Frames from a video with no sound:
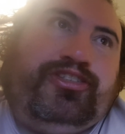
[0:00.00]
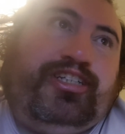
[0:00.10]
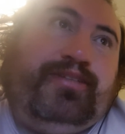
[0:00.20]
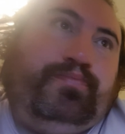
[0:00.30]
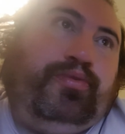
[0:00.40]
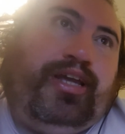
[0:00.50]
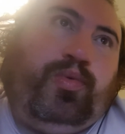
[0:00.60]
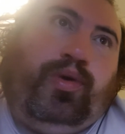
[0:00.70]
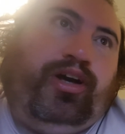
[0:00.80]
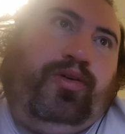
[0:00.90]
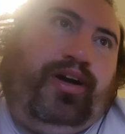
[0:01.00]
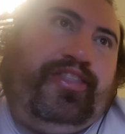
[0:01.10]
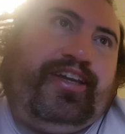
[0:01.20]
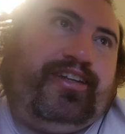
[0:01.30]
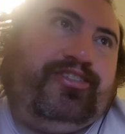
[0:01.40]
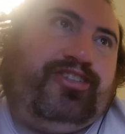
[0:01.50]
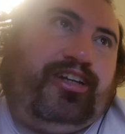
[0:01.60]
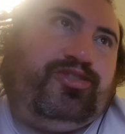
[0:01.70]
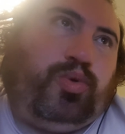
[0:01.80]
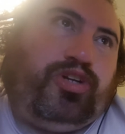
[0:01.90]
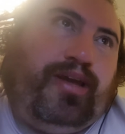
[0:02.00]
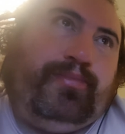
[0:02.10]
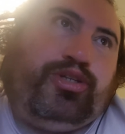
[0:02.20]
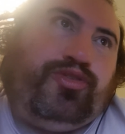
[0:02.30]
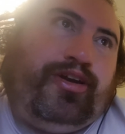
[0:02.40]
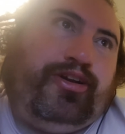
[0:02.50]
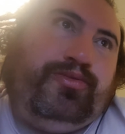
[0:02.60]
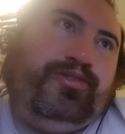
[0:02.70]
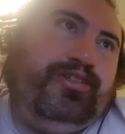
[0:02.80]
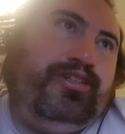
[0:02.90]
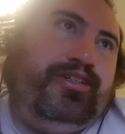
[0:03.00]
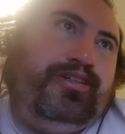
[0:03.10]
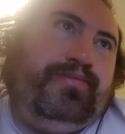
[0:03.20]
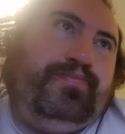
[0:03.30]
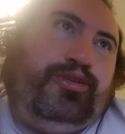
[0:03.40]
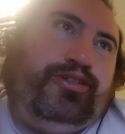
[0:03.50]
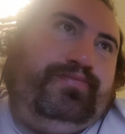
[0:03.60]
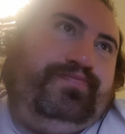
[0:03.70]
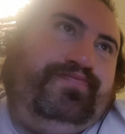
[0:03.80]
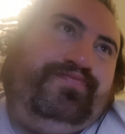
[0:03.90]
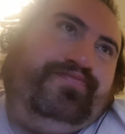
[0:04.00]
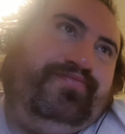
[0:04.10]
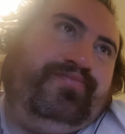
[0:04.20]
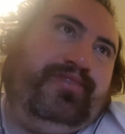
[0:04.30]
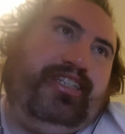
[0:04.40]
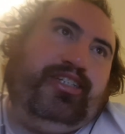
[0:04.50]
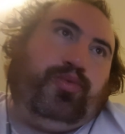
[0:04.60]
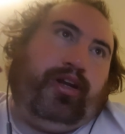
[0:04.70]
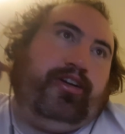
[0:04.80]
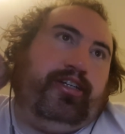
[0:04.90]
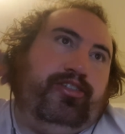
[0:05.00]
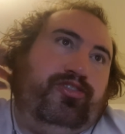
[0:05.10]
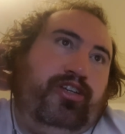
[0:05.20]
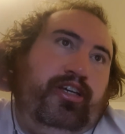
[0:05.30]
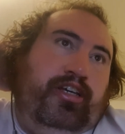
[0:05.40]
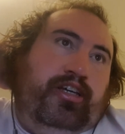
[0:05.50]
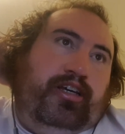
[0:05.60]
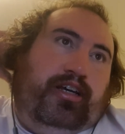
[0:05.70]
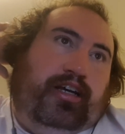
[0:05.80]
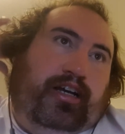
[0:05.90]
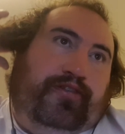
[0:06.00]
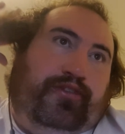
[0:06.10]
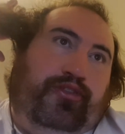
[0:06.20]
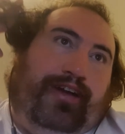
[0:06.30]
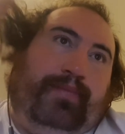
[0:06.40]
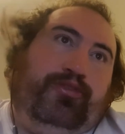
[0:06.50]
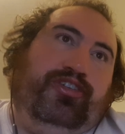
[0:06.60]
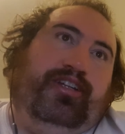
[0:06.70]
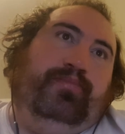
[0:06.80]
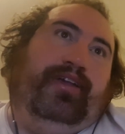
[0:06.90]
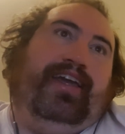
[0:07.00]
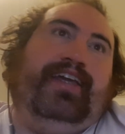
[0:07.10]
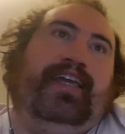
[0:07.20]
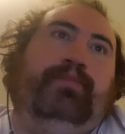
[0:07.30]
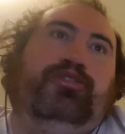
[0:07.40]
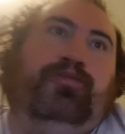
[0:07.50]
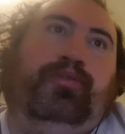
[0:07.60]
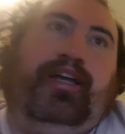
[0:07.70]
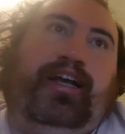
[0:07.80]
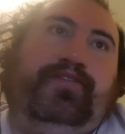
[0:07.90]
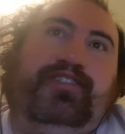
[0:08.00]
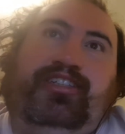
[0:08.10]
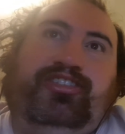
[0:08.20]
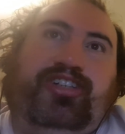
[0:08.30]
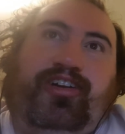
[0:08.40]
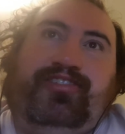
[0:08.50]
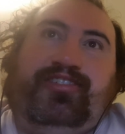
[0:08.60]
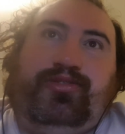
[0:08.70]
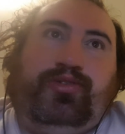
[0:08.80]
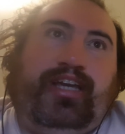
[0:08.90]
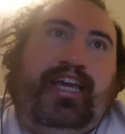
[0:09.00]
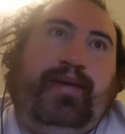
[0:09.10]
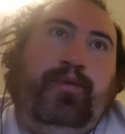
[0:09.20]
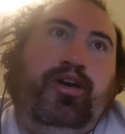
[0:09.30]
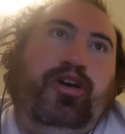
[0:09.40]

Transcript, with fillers: He did play well, I think, in his t- short time in Toronto, but it is what it is. Uh, for the Raptors, he did play eight games in the playoffs, didn't start a single game.